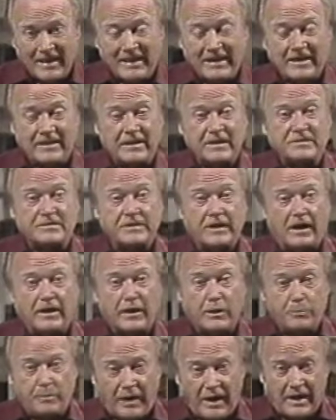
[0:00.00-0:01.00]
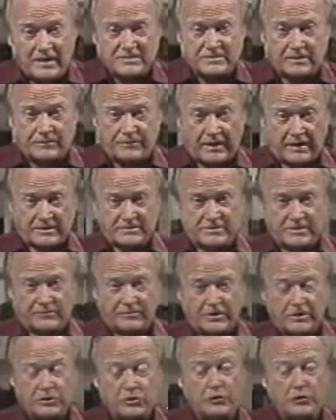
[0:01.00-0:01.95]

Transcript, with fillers: It is not a passive activity.